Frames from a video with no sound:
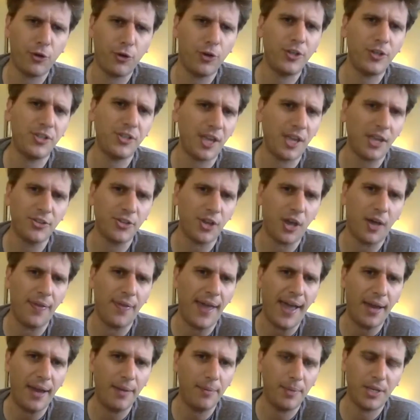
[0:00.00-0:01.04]
cents on
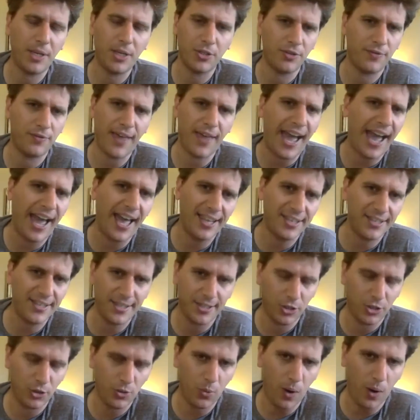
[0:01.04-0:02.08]
that because of the ads
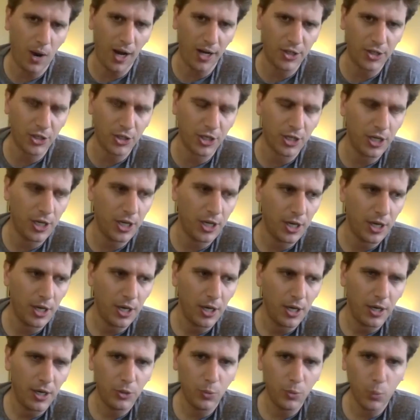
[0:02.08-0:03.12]
that you watched.
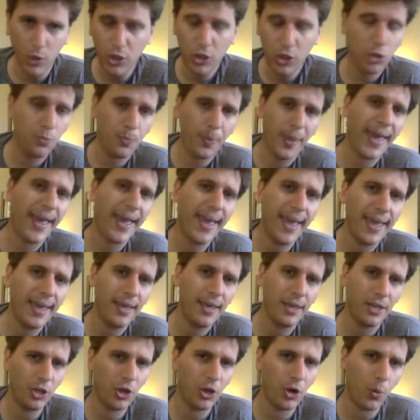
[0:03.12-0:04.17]
Hmm. Would you pay,
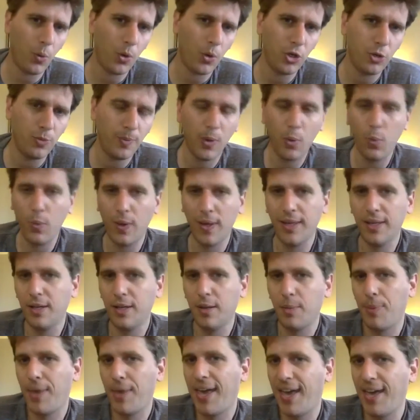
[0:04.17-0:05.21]
you know, would you be willing to
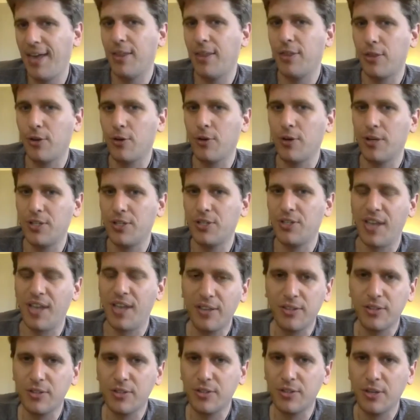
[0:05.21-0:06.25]
pay thirty
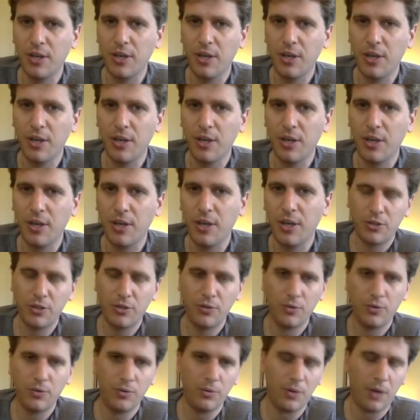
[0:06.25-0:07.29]
cents
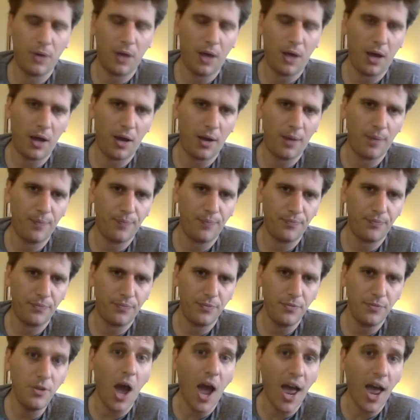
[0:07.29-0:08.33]
to um,
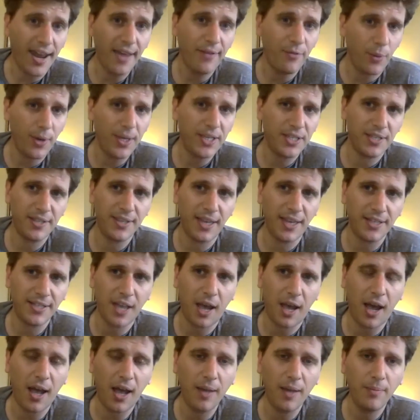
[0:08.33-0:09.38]
not have wasted that
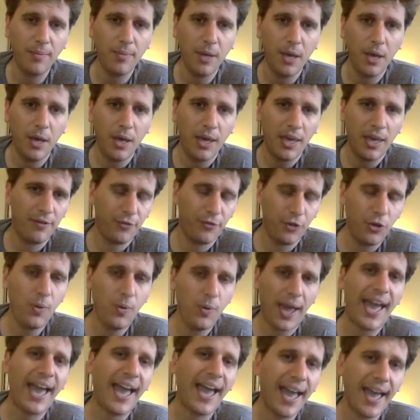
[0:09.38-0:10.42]
time? If you
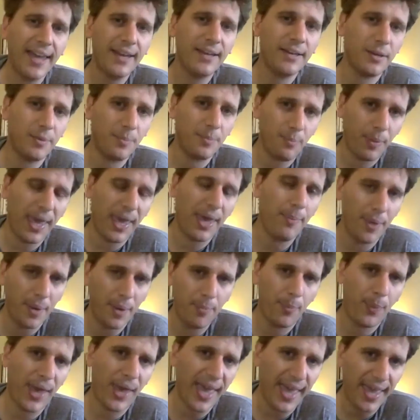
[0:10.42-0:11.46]
had p-
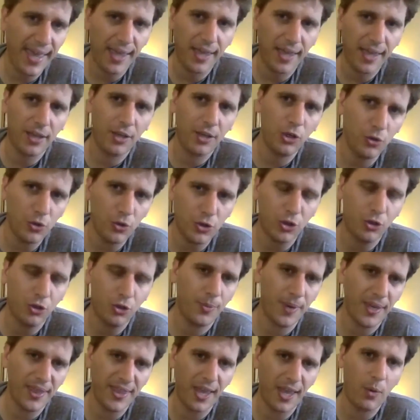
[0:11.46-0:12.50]
been paying
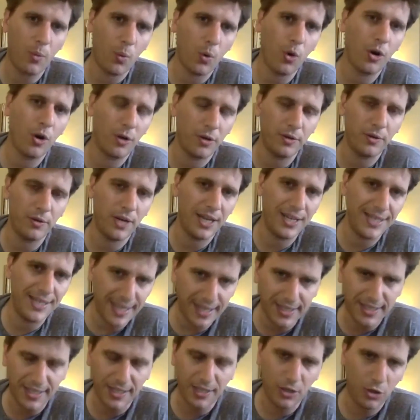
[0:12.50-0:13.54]
YouTube and they weren't
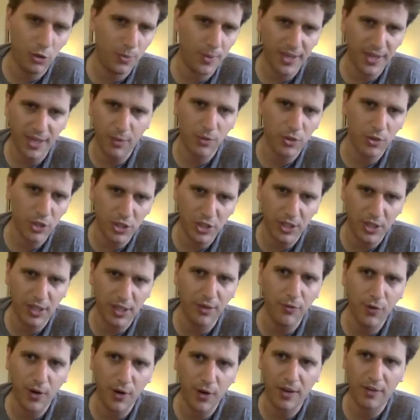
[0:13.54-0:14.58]
addicting you, but they were just
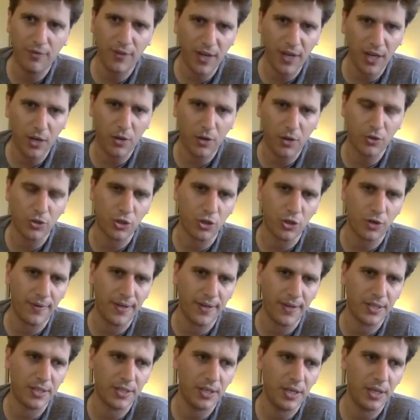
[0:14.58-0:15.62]
delivering a video service,